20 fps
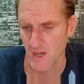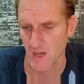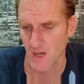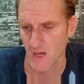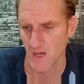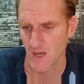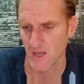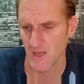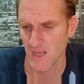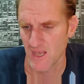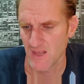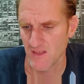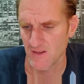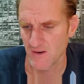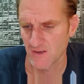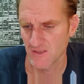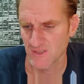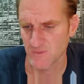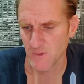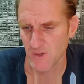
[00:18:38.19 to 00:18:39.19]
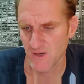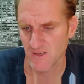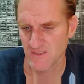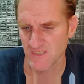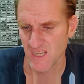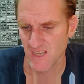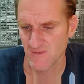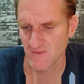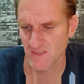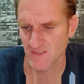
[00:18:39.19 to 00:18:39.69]
In their experience,
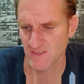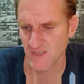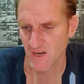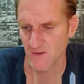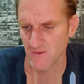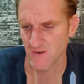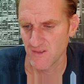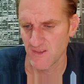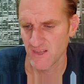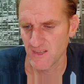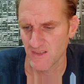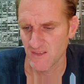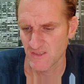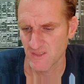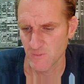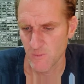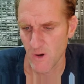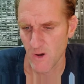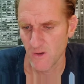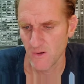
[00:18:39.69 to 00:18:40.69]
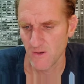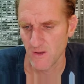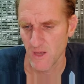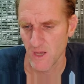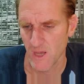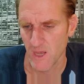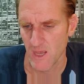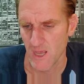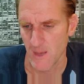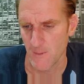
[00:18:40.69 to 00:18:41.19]
they have discovered that the small